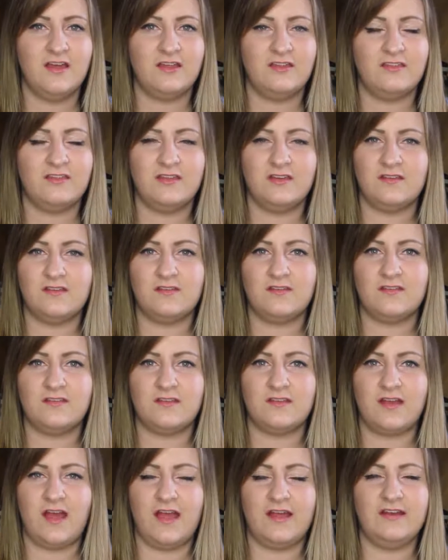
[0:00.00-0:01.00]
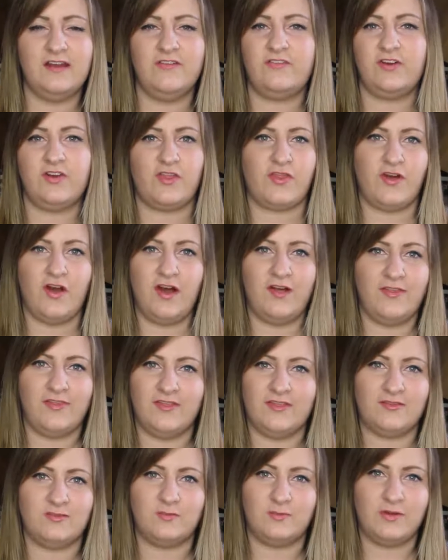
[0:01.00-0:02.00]
this, I never thought
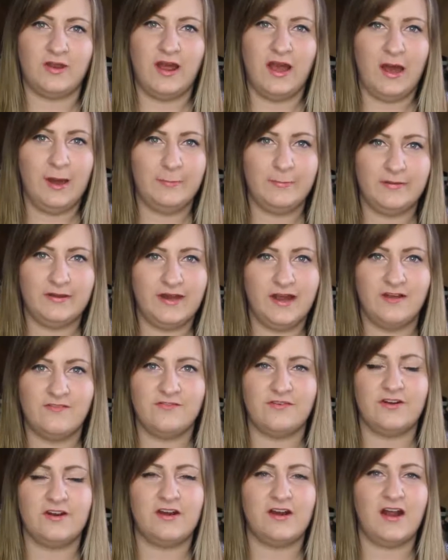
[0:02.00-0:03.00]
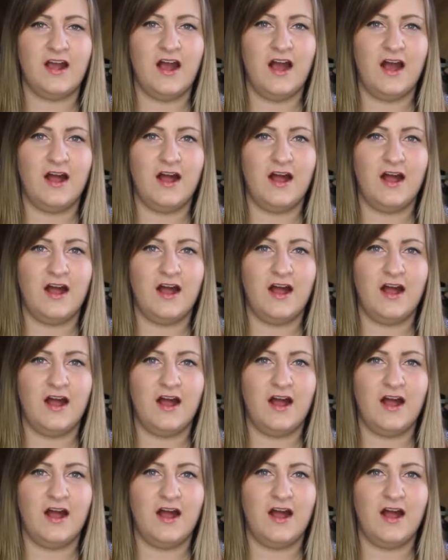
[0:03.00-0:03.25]
this would happen ever.